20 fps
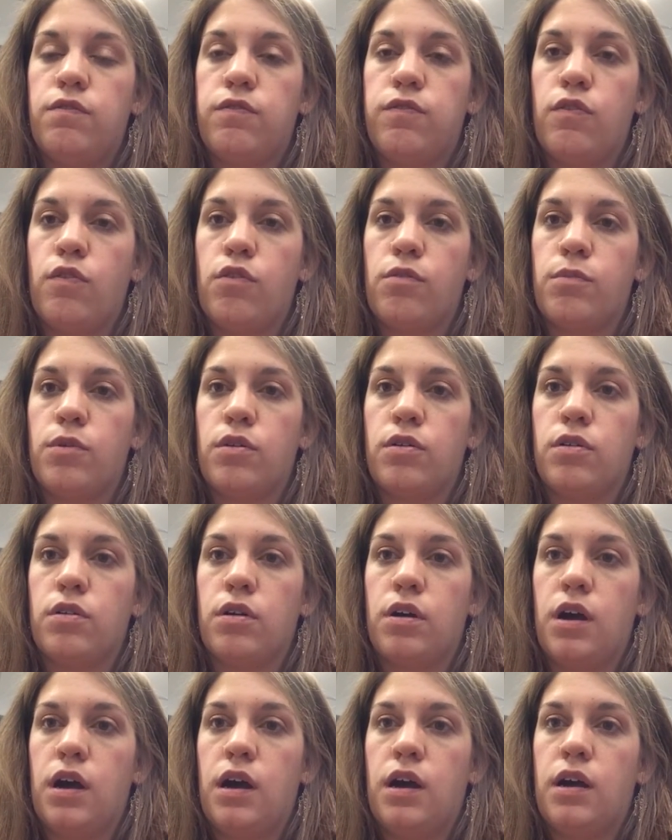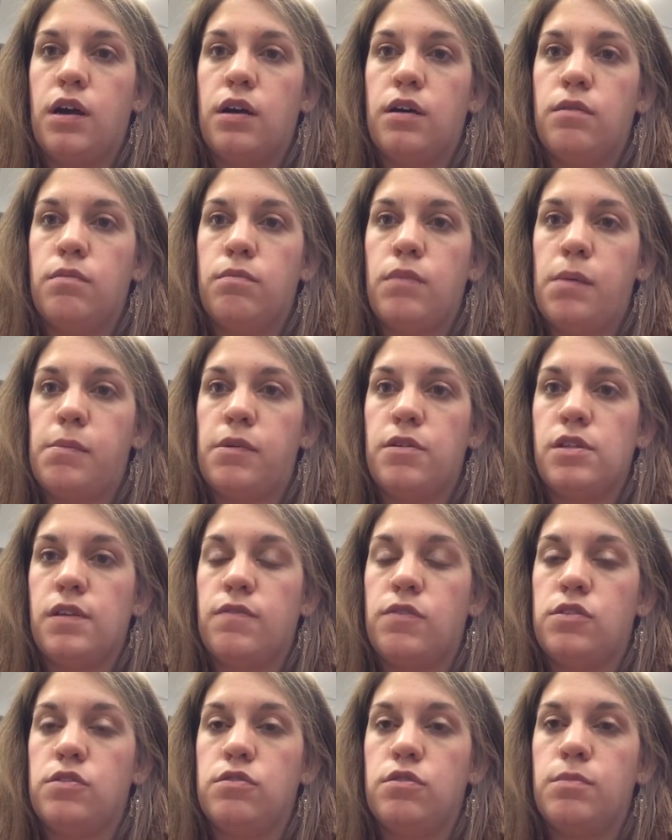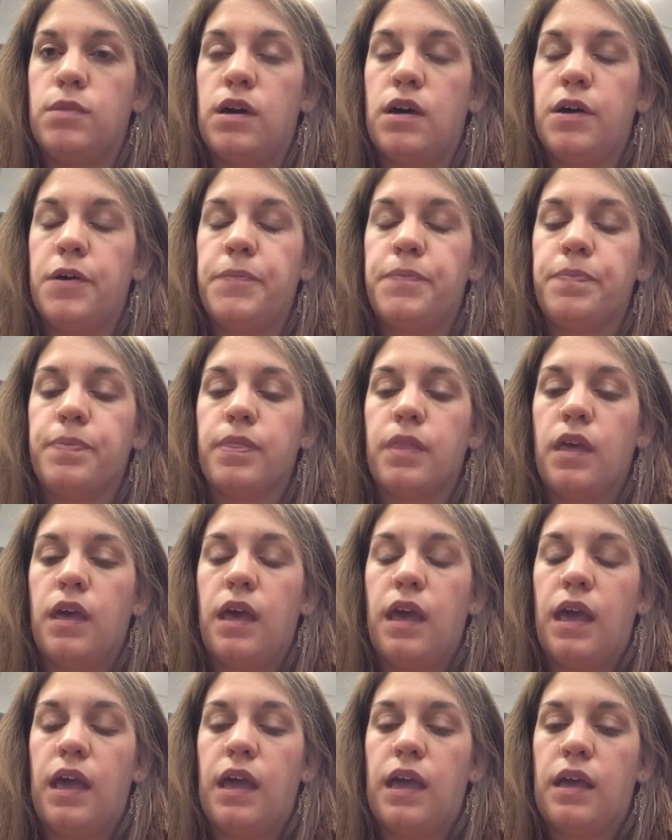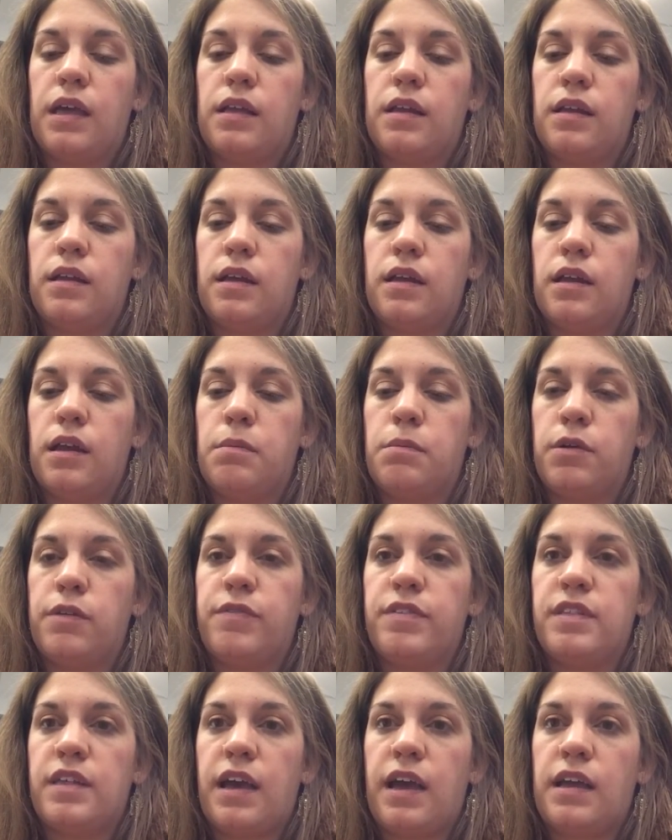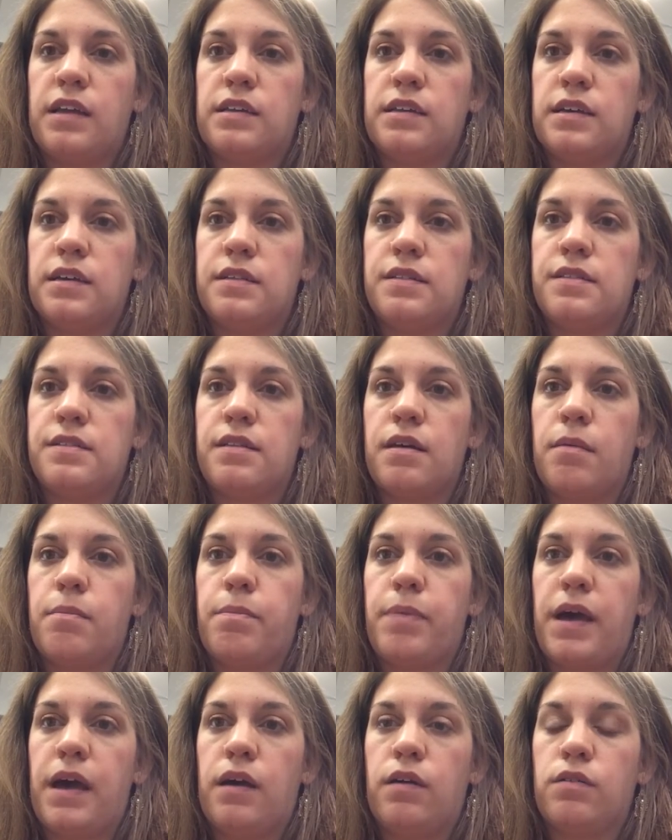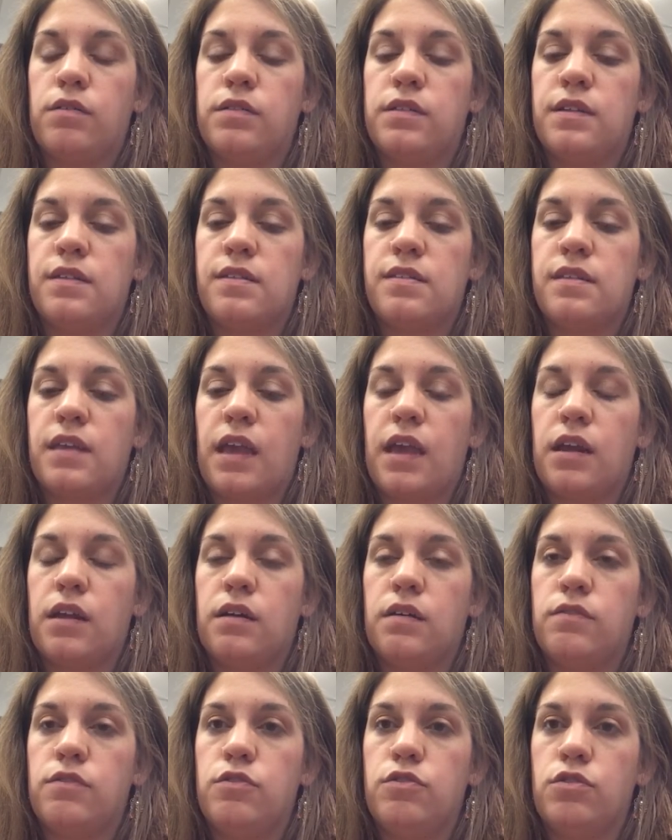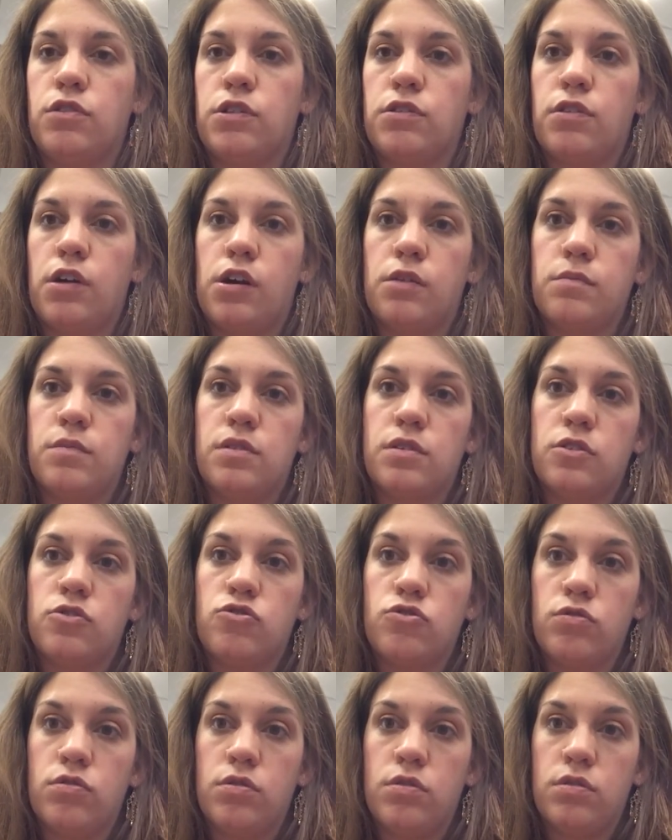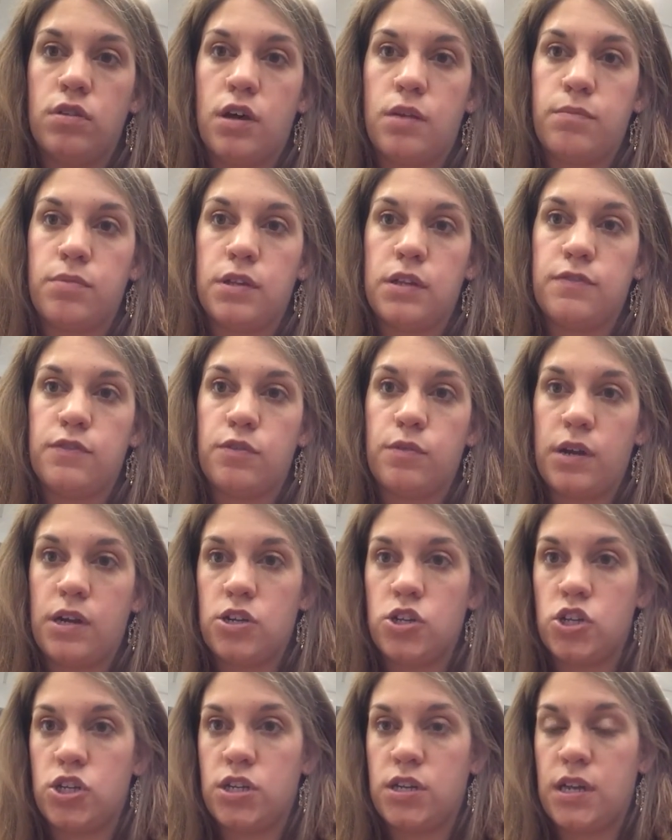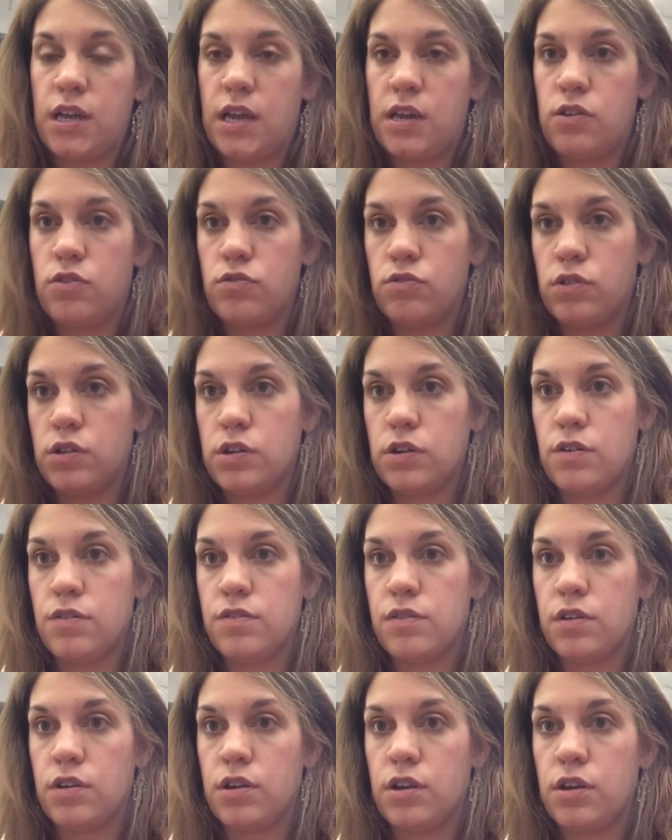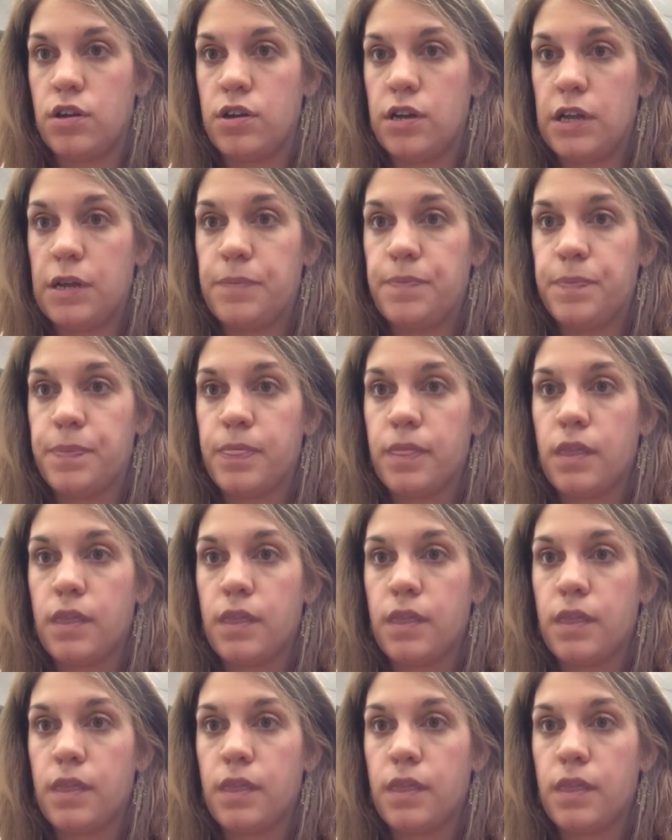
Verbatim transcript: former uh, members of the Duma, and a number of scientists about the state of nuclear arms control, nonproliferation, and nuclear security.